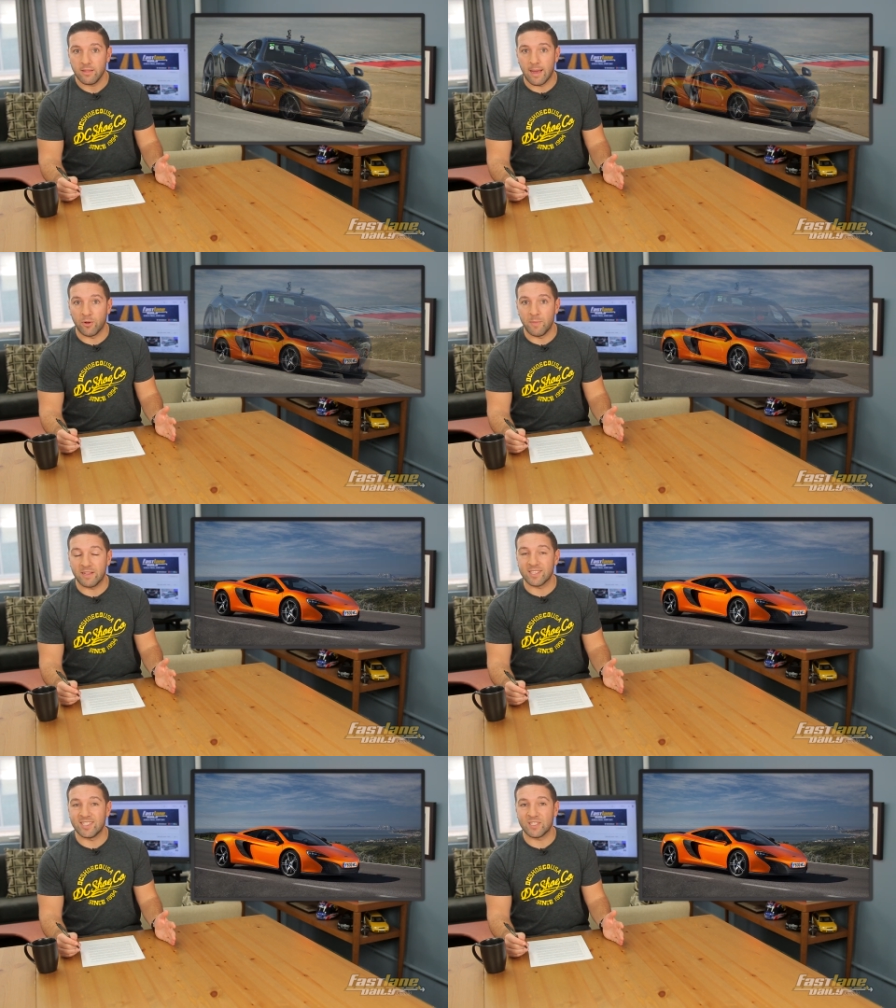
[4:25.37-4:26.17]
That would
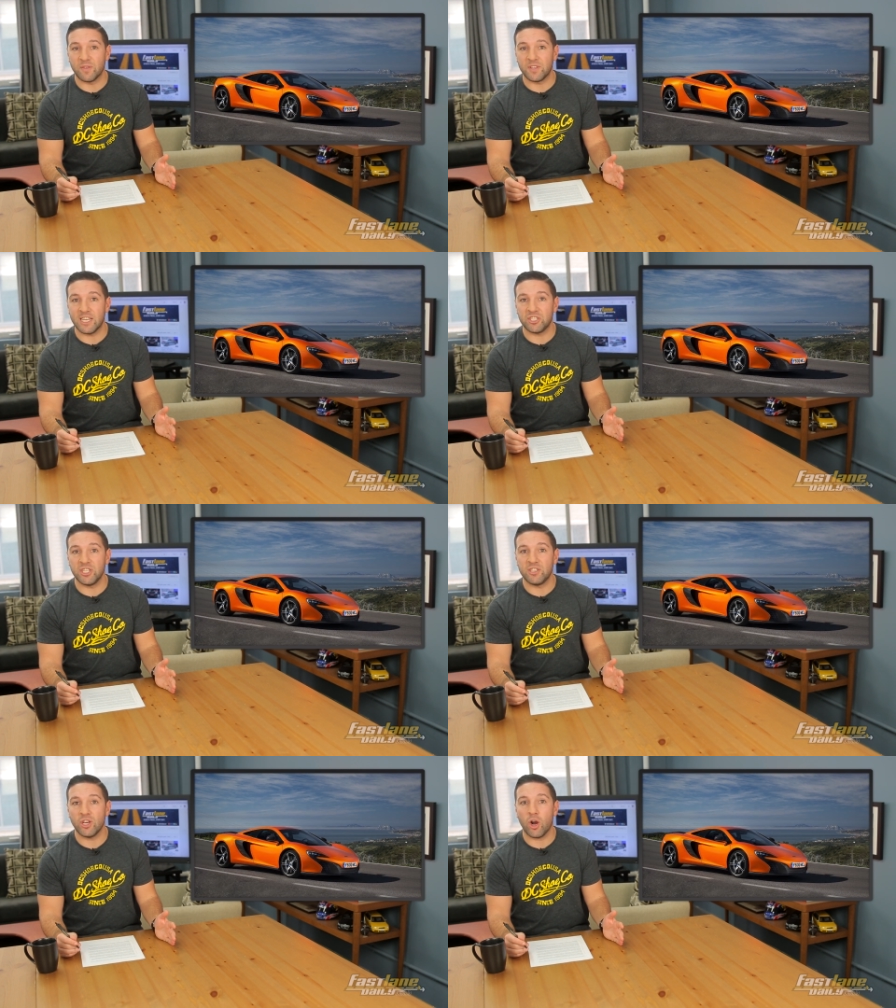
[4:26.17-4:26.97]
make the 650S
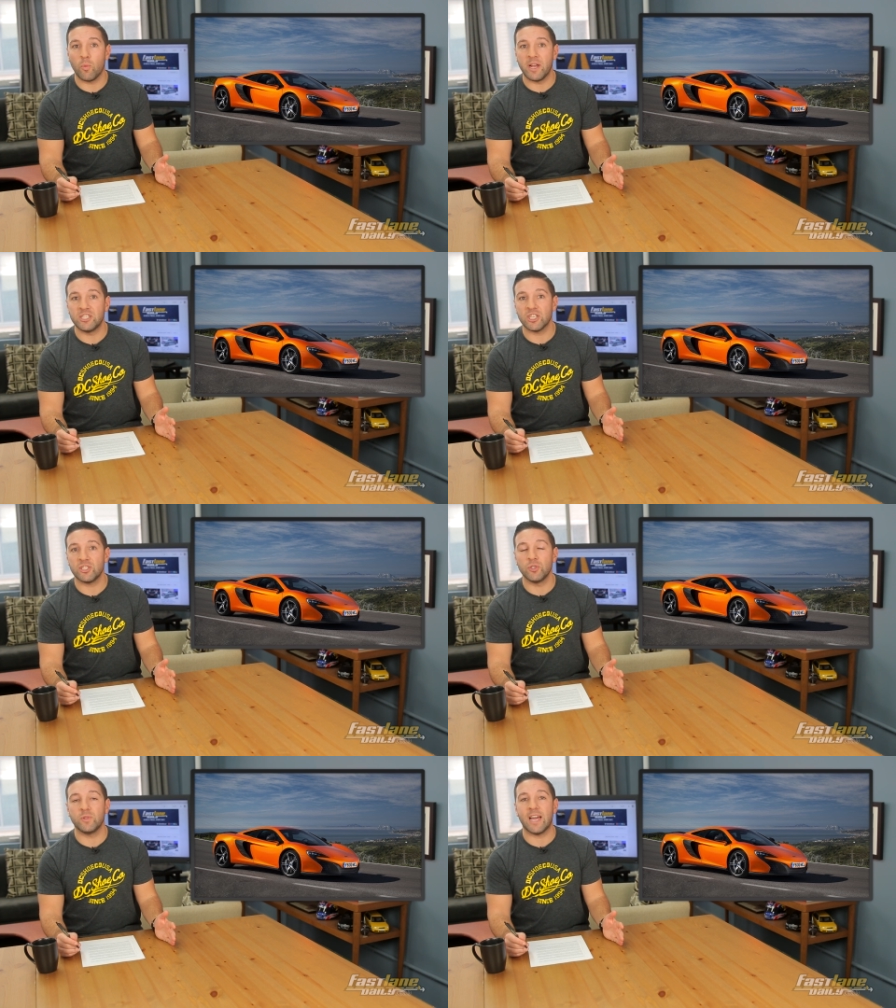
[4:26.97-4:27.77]
GTR weigh
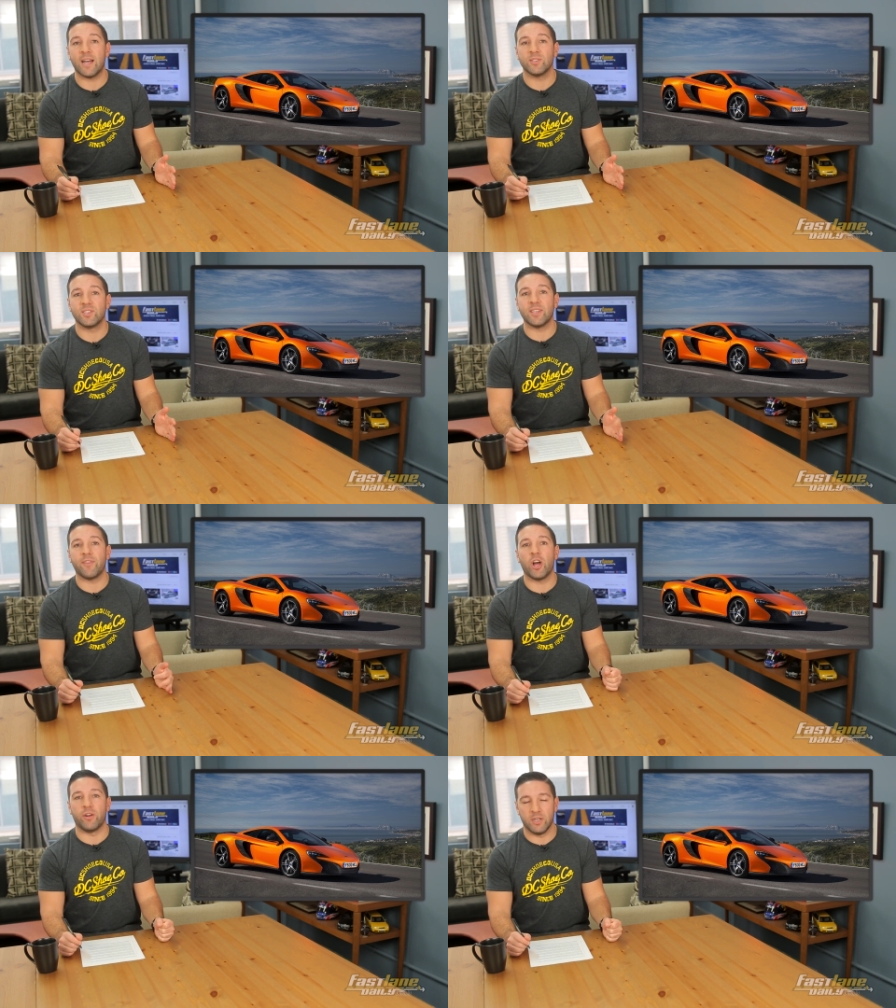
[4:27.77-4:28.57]
just
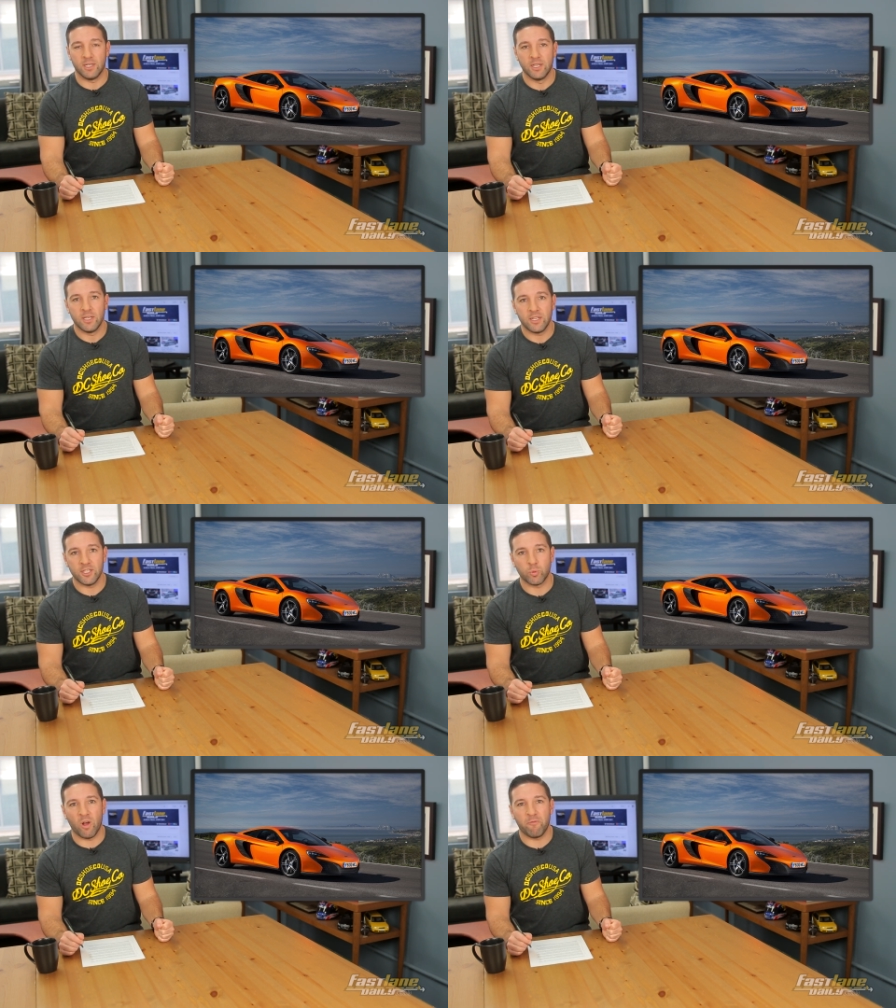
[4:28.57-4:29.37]

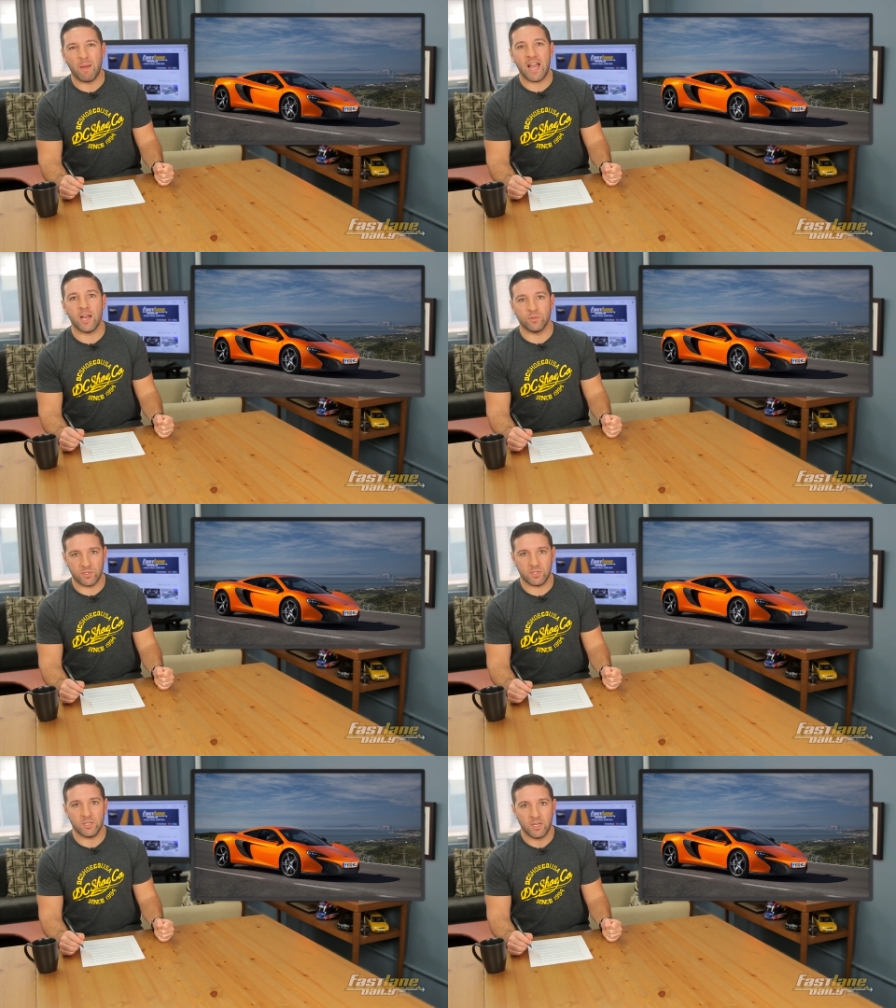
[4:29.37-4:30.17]
2,712
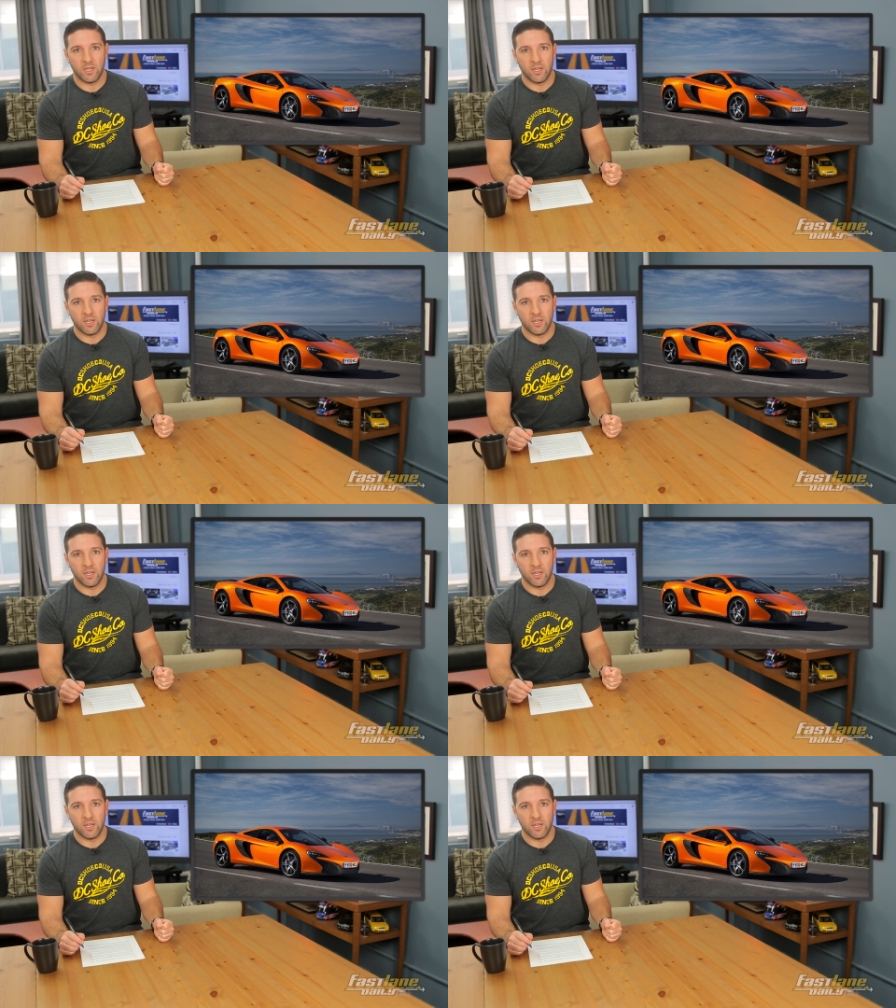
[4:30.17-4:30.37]
pounds.